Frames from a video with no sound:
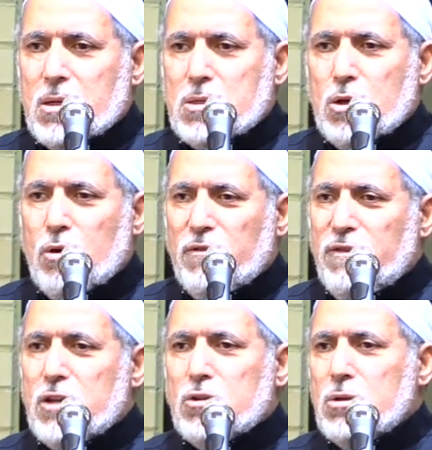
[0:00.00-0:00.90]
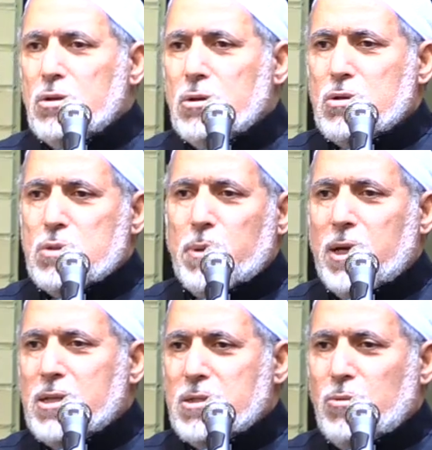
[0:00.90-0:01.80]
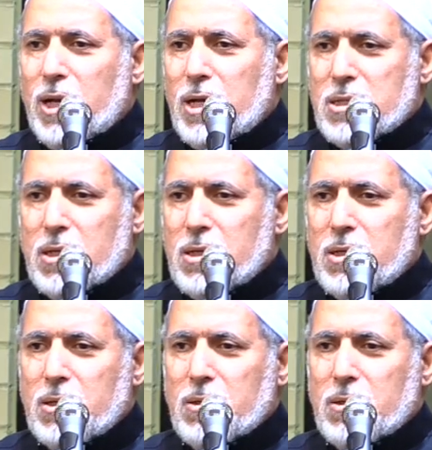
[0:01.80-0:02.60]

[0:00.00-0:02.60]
So Victor Hugo speaks, we listen.